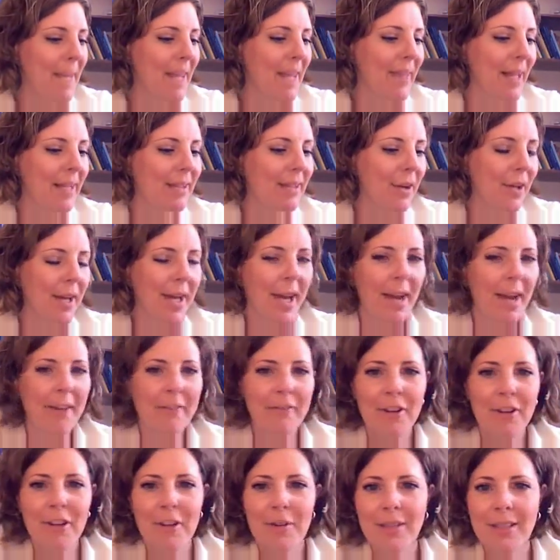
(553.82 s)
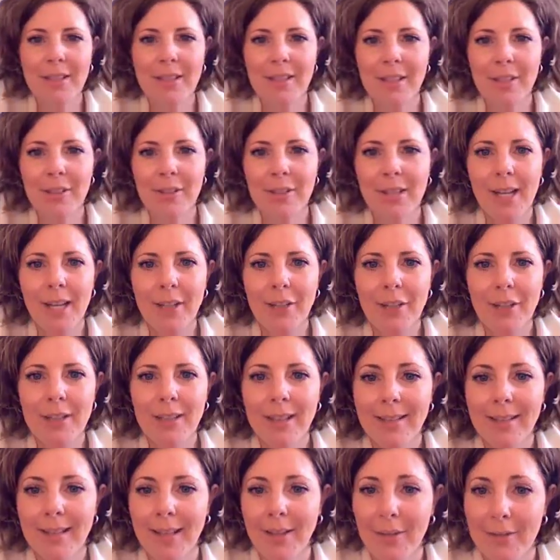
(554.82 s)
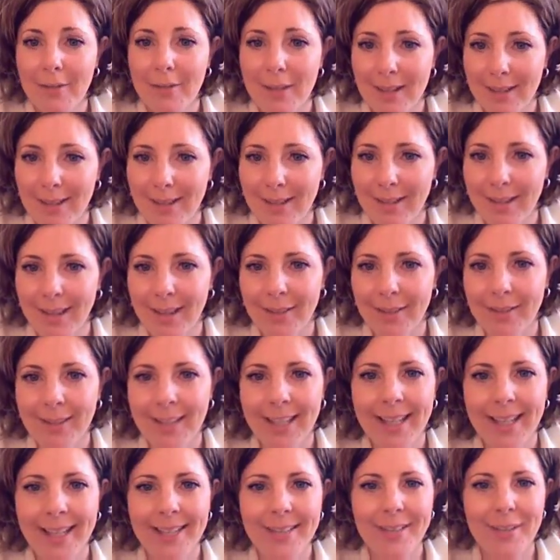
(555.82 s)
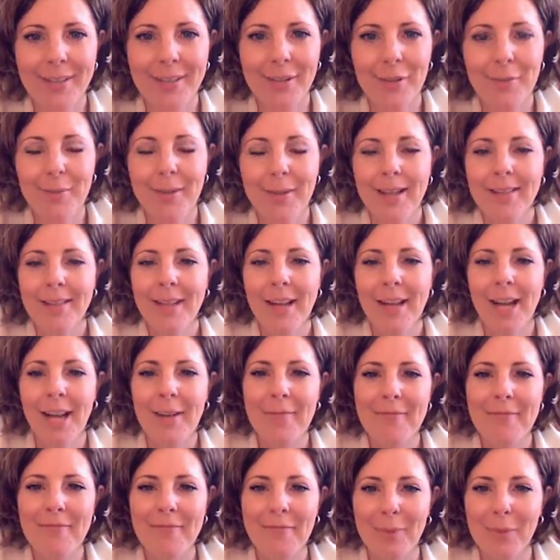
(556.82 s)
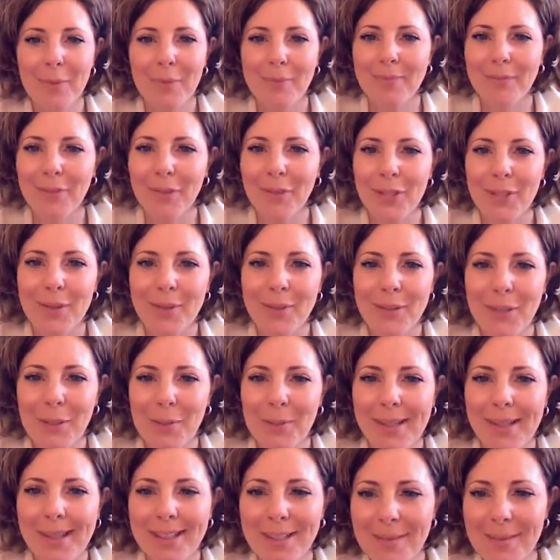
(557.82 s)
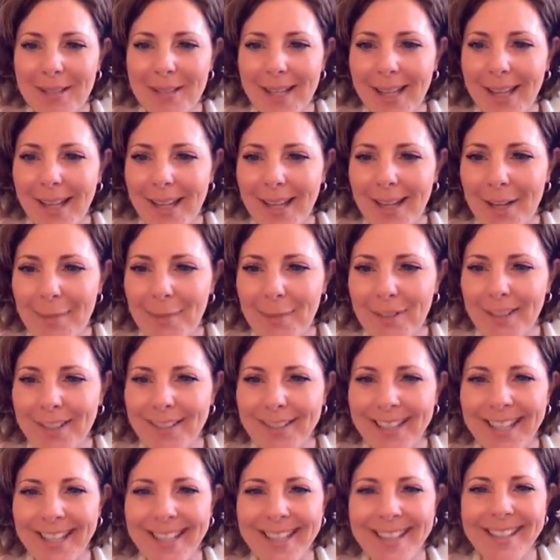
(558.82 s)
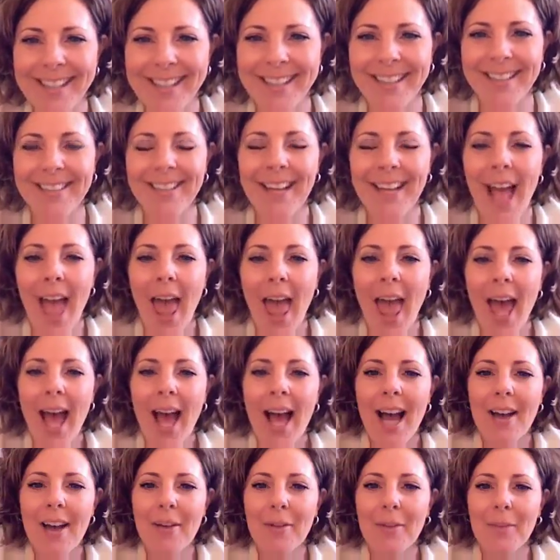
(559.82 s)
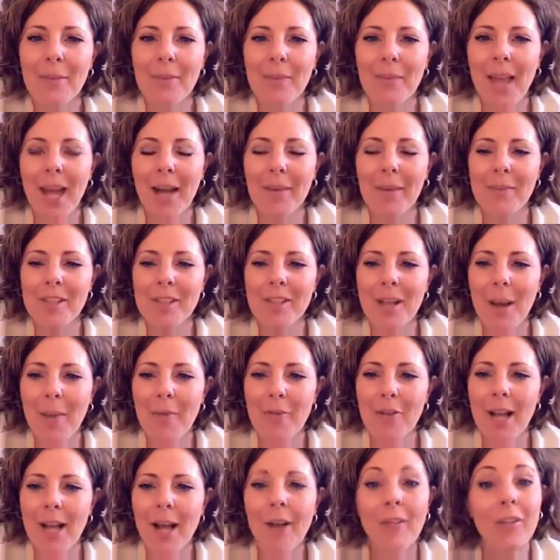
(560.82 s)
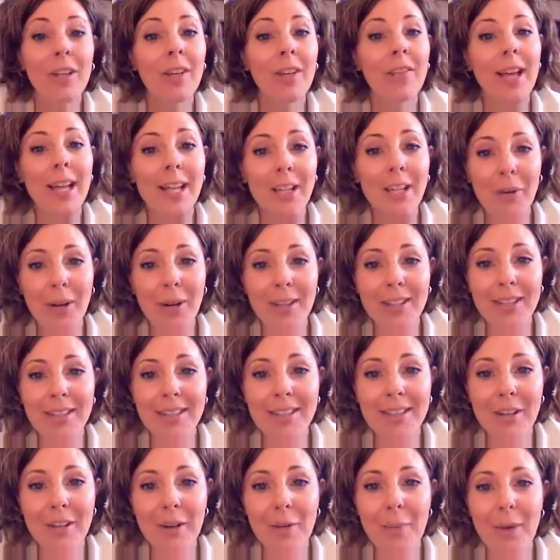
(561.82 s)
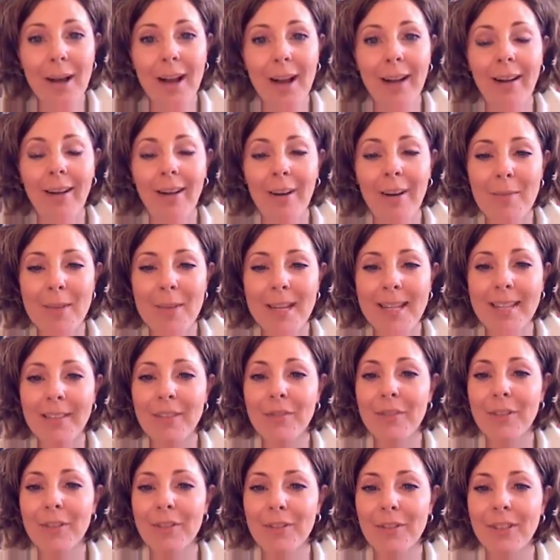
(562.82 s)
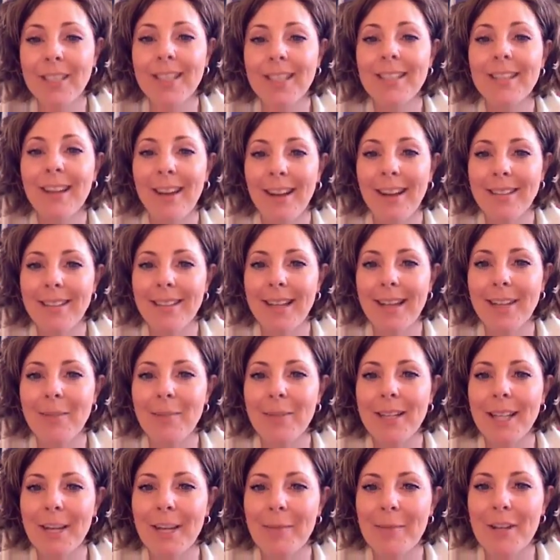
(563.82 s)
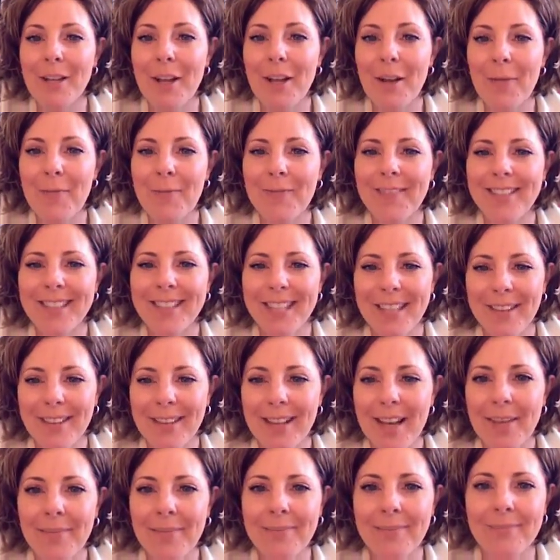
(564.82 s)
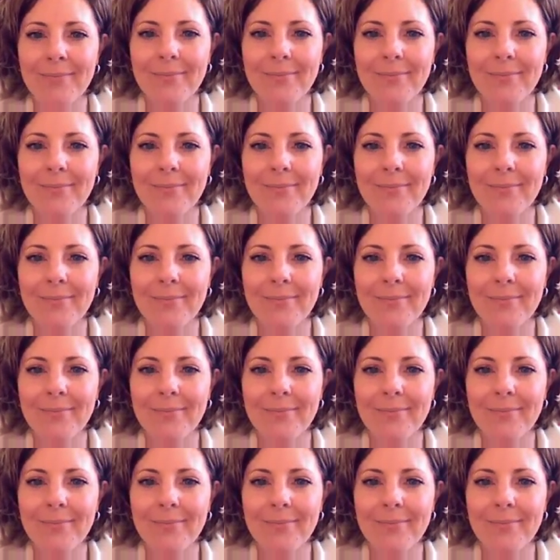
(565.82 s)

That's all I have for you in this introduction, because I only get a certain amount of time before YouTube tells me they can't upload it. So I will stop for now. If you have any questions, though, by all means, feel free to contact me and let me know. See you online.